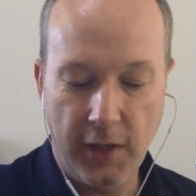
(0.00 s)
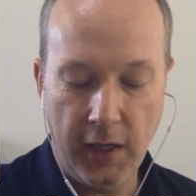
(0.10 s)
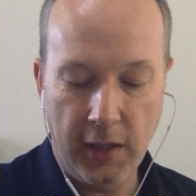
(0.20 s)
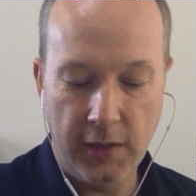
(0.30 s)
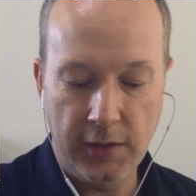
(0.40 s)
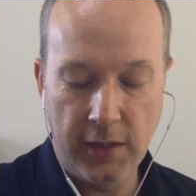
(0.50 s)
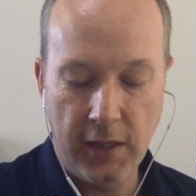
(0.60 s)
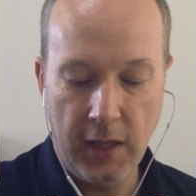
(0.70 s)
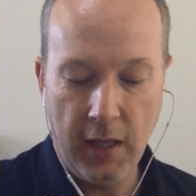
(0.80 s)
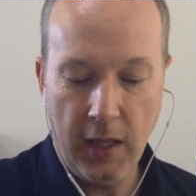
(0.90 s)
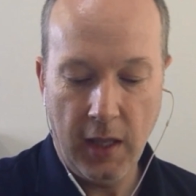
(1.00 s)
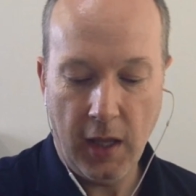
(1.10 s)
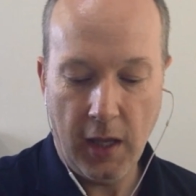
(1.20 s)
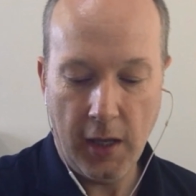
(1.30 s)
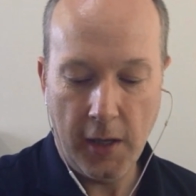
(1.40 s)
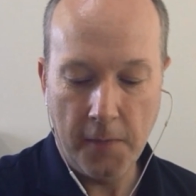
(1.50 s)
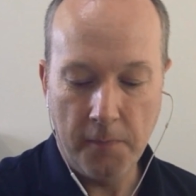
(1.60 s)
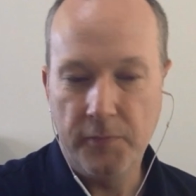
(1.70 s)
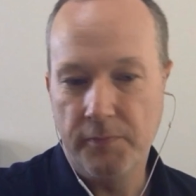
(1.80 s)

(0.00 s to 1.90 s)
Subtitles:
and I